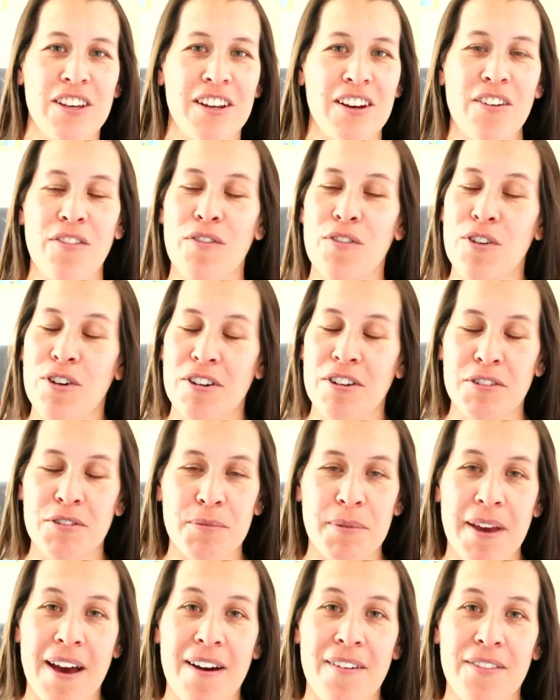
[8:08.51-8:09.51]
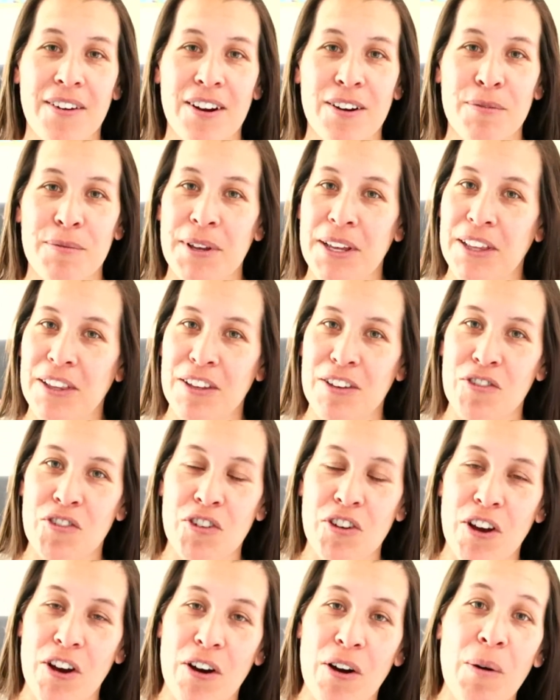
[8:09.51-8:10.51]
And of course, we have our weekly
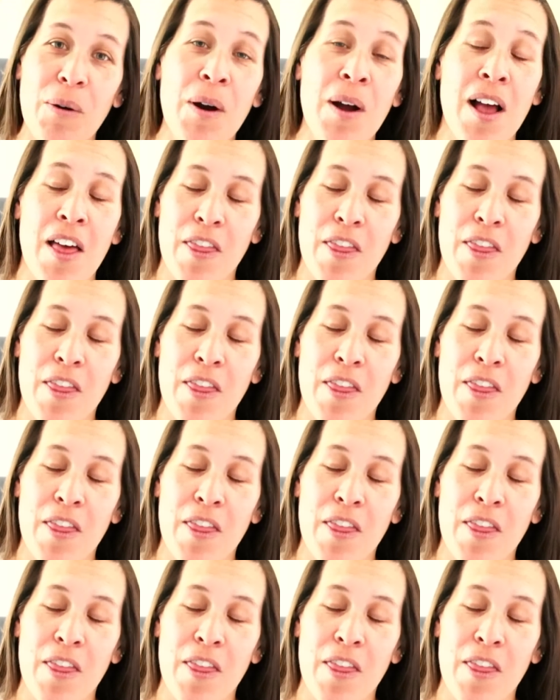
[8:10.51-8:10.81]
show,